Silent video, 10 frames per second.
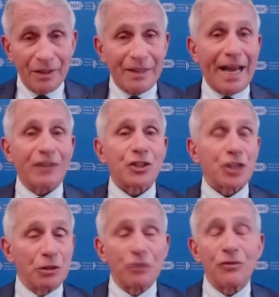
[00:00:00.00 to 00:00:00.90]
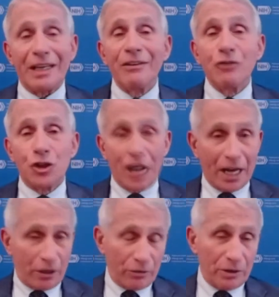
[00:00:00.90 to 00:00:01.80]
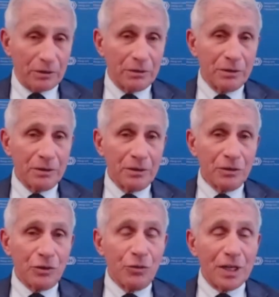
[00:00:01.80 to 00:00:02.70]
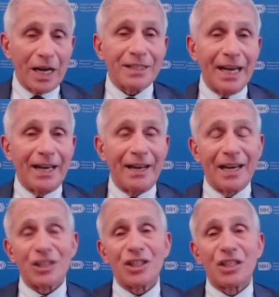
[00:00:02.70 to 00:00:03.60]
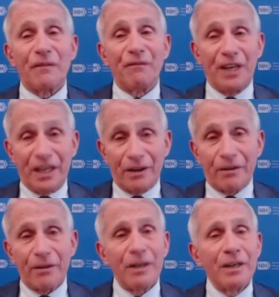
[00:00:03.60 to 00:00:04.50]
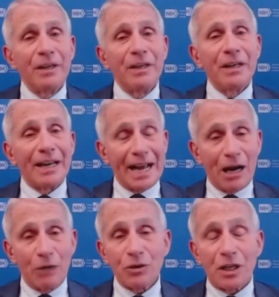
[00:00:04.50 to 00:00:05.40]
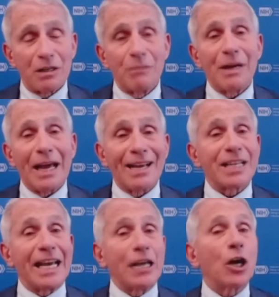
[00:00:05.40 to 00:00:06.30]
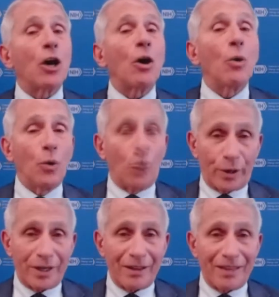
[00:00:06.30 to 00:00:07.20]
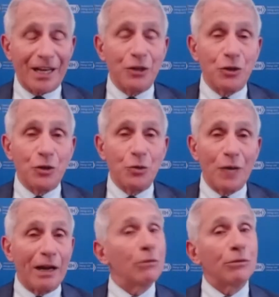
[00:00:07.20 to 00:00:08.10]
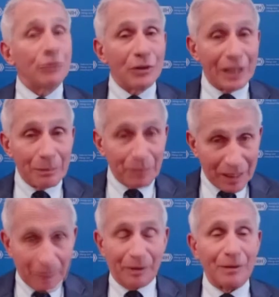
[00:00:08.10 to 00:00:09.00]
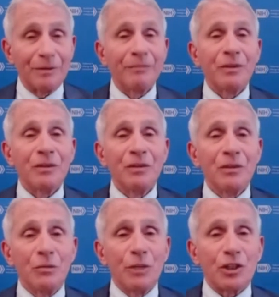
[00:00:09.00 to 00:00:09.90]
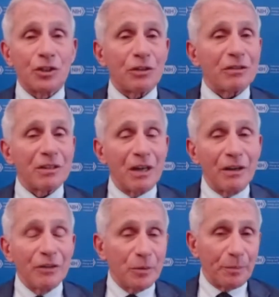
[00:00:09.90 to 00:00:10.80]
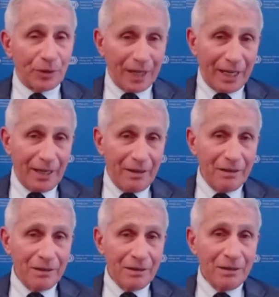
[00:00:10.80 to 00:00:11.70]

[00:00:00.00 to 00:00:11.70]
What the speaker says: that children in general do not get as severe an outcome as a cohort than do elderly people, we shouldn't underplay